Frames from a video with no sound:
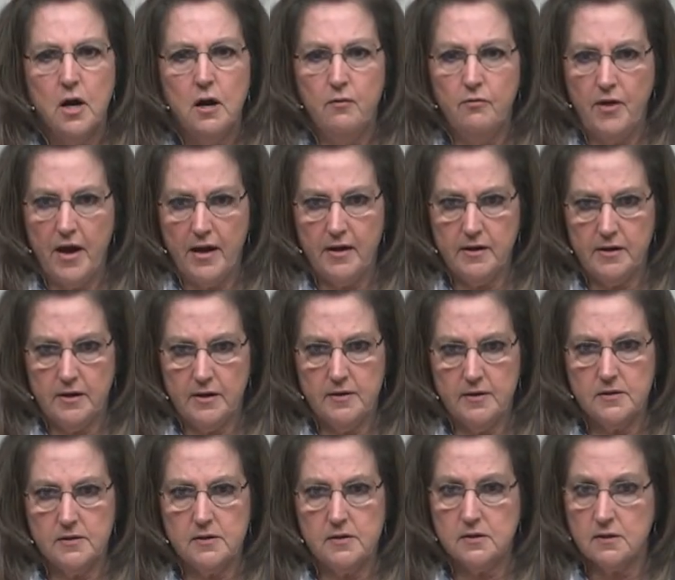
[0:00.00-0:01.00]
that
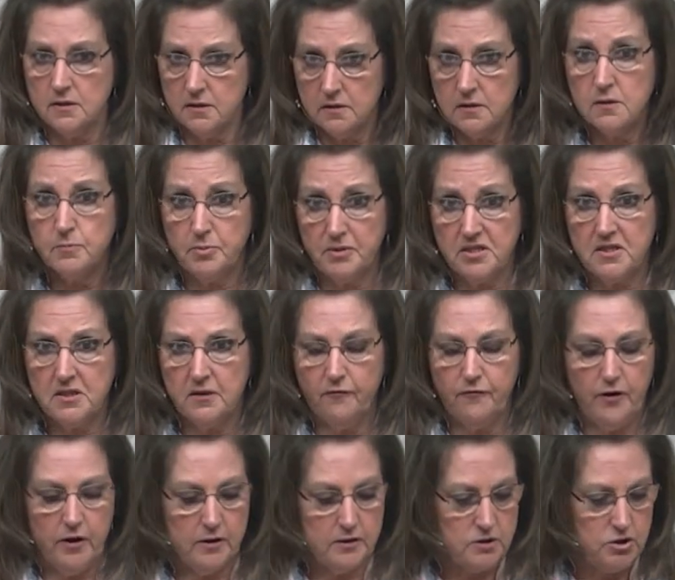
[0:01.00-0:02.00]
is
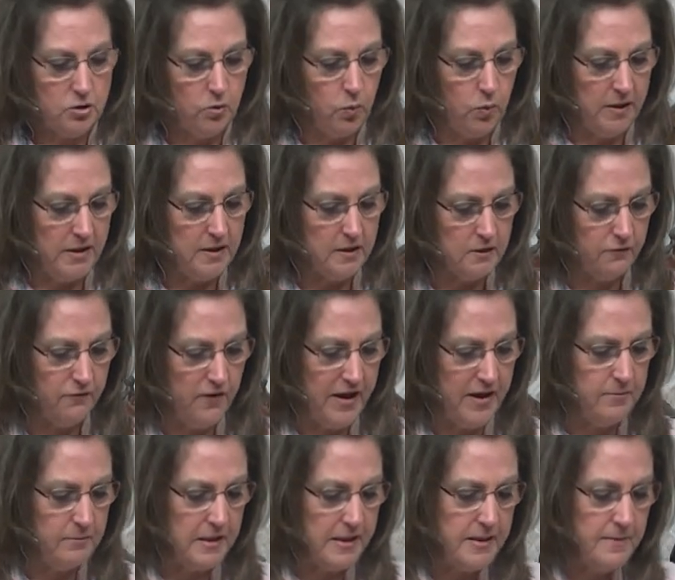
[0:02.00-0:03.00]
specific to wheat
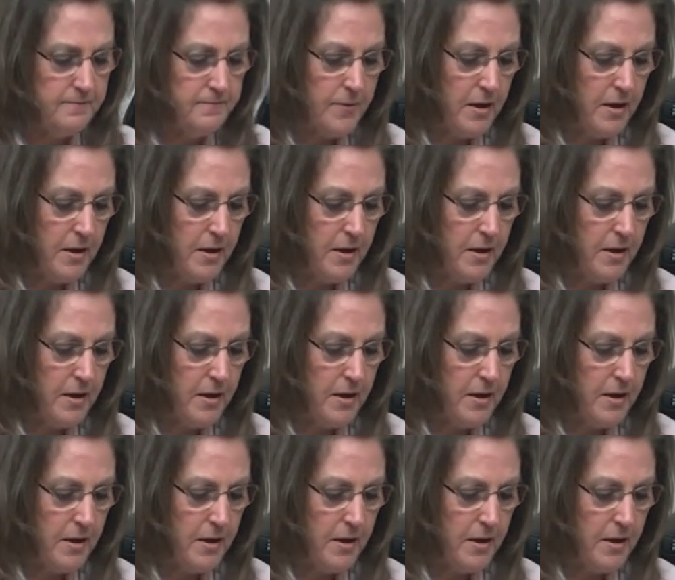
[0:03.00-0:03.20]
family,